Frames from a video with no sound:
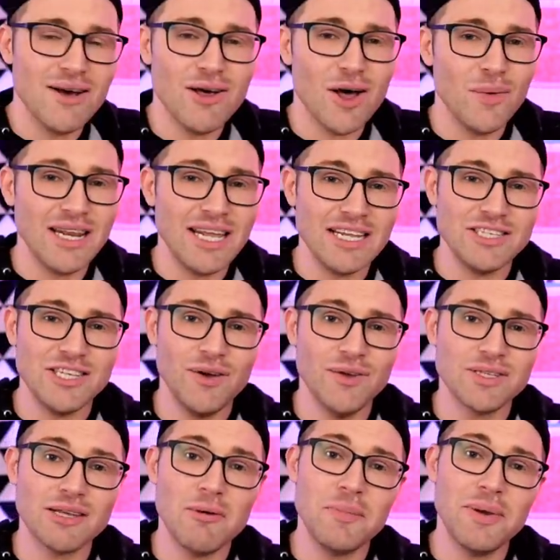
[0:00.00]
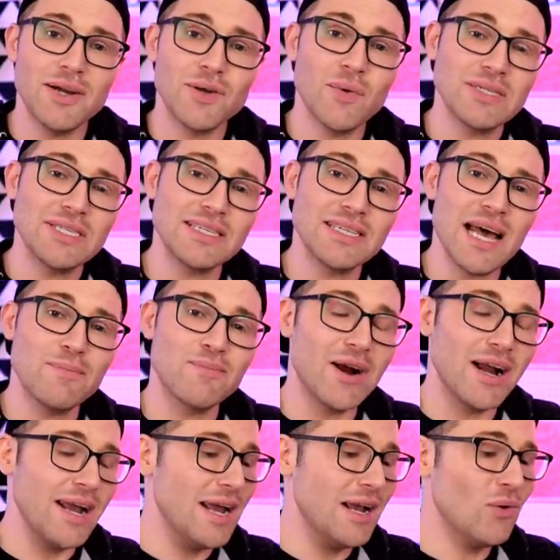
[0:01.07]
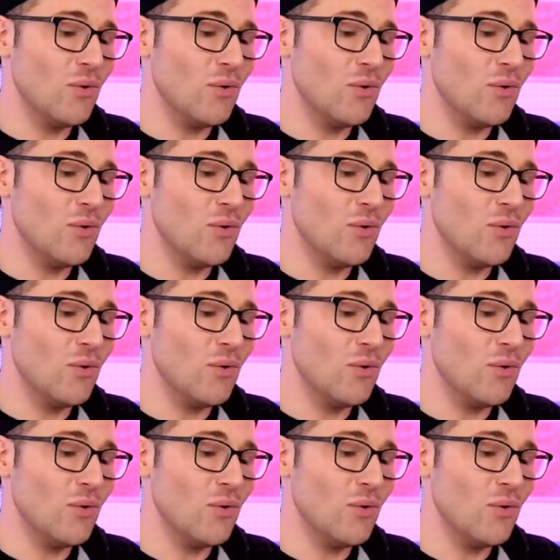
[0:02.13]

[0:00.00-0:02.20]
all we need to do is come up here towards the top right hand